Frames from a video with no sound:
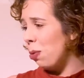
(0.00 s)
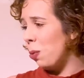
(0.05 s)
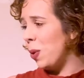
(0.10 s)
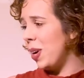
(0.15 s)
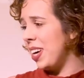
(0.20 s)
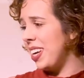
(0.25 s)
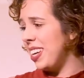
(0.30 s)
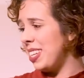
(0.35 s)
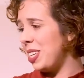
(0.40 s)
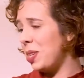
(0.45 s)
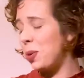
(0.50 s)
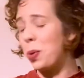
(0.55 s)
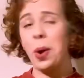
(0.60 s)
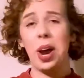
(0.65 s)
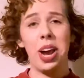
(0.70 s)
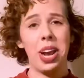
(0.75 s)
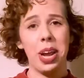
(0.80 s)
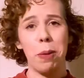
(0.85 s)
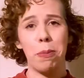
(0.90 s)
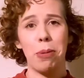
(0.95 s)
was
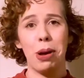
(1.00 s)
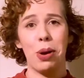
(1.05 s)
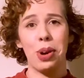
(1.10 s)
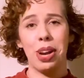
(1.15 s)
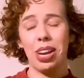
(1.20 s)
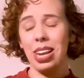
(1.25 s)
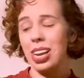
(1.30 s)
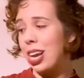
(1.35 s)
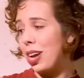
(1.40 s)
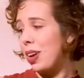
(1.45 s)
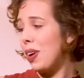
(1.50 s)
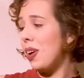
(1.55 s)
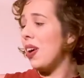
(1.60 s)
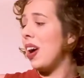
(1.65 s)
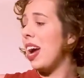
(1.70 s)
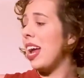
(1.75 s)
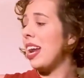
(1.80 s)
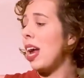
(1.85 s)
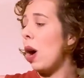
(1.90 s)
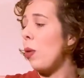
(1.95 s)
Cry About It Later,
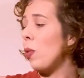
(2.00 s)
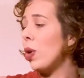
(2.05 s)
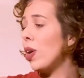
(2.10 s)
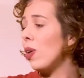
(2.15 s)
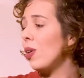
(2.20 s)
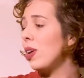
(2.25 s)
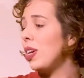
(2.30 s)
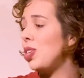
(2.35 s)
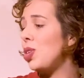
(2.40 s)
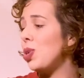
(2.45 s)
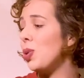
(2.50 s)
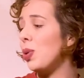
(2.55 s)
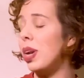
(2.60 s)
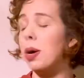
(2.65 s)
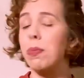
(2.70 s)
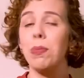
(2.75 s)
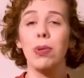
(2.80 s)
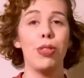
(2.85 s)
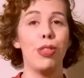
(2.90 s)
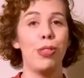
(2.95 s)
and now we're going to
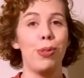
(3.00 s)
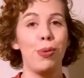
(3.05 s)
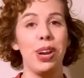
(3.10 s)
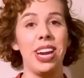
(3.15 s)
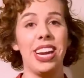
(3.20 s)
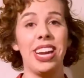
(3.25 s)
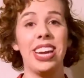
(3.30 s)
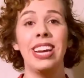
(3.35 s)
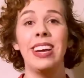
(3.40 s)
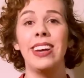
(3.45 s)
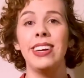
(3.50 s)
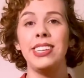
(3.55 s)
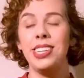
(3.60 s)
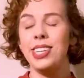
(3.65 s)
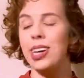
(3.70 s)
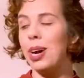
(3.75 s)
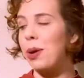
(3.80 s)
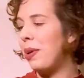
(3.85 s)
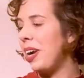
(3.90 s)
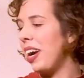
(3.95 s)
number three.
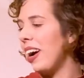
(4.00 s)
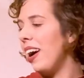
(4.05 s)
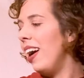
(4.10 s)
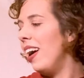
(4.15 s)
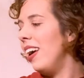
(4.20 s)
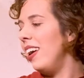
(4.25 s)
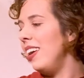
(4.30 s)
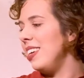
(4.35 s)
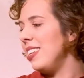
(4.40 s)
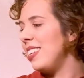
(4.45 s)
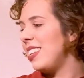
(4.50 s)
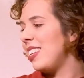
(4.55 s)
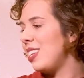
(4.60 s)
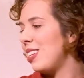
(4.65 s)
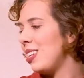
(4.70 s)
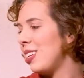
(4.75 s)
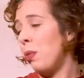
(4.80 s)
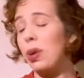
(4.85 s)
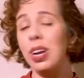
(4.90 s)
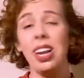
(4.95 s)
Teary Eyes.
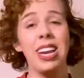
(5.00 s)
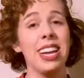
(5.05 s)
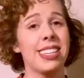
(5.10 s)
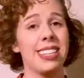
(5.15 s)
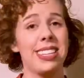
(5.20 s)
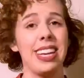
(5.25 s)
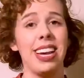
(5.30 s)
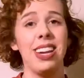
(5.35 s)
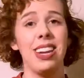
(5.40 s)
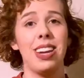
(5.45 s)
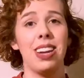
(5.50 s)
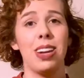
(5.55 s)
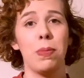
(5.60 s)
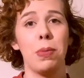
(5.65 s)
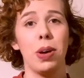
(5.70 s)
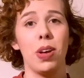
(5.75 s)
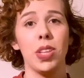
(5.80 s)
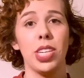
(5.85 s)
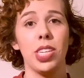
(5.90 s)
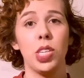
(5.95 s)
Really excited
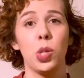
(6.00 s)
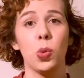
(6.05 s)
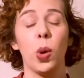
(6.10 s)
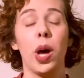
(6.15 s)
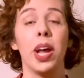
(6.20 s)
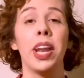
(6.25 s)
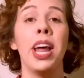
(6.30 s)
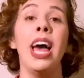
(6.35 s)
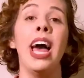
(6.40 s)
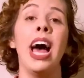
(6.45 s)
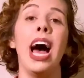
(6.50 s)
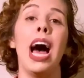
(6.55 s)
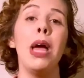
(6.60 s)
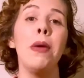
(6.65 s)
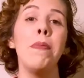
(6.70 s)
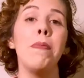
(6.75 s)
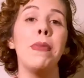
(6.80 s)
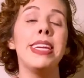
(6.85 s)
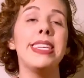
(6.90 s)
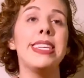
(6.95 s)
about this one. I
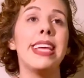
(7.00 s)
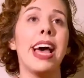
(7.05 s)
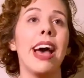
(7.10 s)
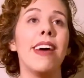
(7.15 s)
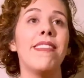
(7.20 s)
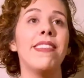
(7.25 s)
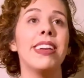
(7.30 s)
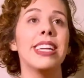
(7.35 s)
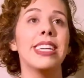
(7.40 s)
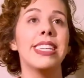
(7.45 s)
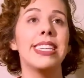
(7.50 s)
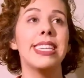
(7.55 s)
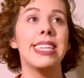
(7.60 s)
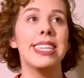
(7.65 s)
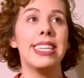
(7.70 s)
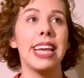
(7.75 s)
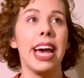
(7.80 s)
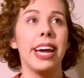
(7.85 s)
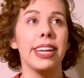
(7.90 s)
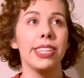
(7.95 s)
miss having a
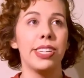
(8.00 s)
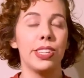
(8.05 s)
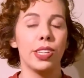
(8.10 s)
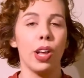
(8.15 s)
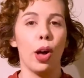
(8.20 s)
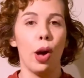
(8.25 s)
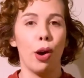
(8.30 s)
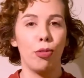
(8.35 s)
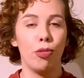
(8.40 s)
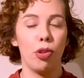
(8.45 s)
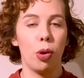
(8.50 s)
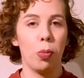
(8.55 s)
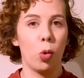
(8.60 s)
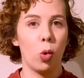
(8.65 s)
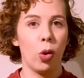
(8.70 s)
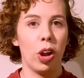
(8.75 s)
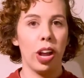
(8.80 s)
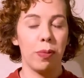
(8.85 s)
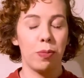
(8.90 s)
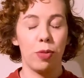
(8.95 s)
sad song from
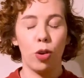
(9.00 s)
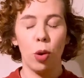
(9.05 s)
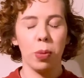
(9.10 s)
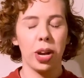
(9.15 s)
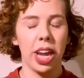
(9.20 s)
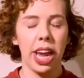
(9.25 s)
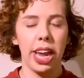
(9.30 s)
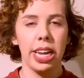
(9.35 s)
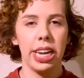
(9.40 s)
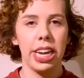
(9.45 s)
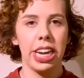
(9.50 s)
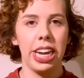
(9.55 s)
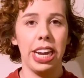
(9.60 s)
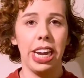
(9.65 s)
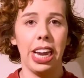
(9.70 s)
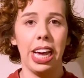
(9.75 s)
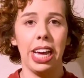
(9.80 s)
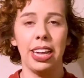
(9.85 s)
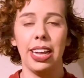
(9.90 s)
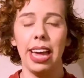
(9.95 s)

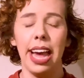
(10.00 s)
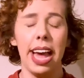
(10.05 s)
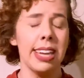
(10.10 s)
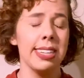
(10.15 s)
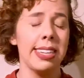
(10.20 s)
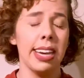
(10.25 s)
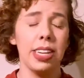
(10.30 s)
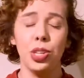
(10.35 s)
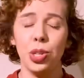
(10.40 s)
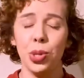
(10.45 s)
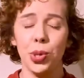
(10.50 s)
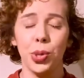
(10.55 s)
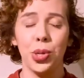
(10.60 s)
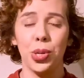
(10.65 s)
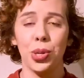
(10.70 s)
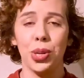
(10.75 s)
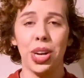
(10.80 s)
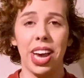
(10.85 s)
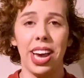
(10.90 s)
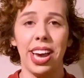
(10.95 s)
Katy. As I told
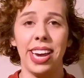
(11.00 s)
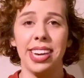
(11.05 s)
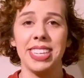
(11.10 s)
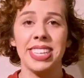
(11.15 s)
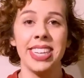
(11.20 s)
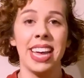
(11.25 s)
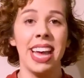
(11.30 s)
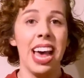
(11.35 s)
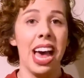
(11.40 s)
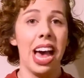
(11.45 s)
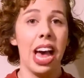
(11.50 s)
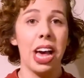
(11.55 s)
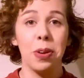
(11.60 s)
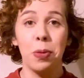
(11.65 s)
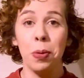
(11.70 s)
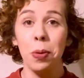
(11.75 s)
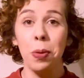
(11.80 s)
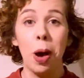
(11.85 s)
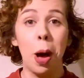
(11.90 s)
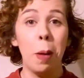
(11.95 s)
you guys, I
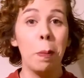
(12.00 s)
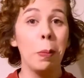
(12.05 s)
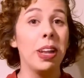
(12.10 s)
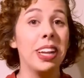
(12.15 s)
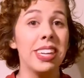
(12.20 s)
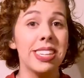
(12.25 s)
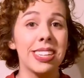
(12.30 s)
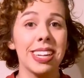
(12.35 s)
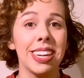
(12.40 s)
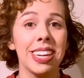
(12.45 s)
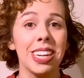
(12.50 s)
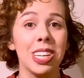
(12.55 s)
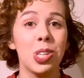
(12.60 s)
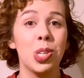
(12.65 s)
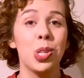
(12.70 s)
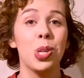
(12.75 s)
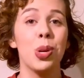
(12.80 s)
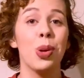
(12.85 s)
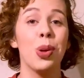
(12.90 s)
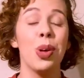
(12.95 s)
grew up listening
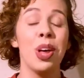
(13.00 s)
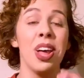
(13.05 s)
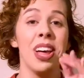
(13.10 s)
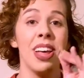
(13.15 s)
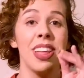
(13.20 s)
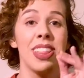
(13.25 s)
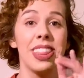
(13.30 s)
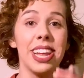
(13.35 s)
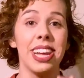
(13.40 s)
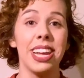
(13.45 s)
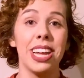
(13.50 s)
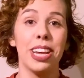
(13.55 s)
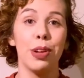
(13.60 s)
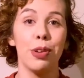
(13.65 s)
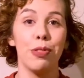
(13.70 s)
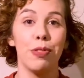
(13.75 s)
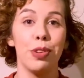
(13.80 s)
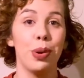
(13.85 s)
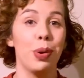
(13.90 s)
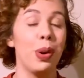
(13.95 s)
to Thinking
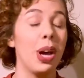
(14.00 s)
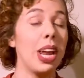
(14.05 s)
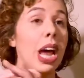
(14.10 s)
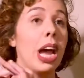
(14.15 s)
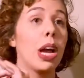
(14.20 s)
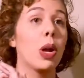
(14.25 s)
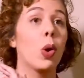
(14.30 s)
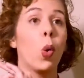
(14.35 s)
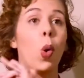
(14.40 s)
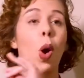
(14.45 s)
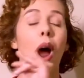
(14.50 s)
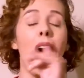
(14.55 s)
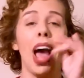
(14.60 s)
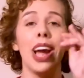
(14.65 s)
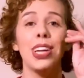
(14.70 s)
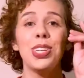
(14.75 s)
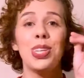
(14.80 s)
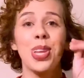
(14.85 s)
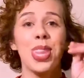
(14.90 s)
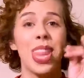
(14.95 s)
of You, and I
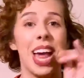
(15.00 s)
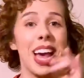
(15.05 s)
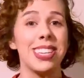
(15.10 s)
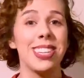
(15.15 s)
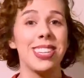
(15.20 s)
cried to that